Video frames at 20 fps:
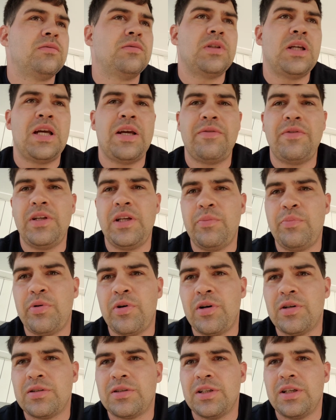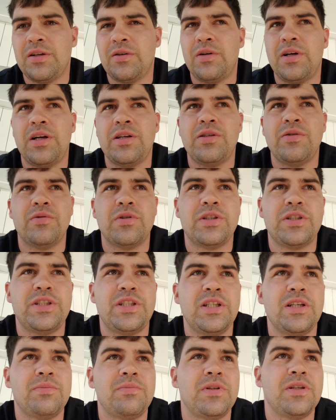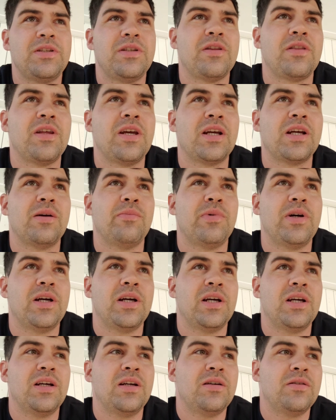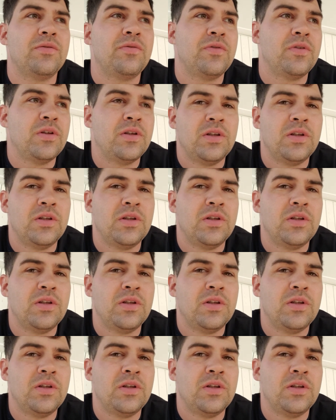have any parts laying around you want to ship that you think I might have,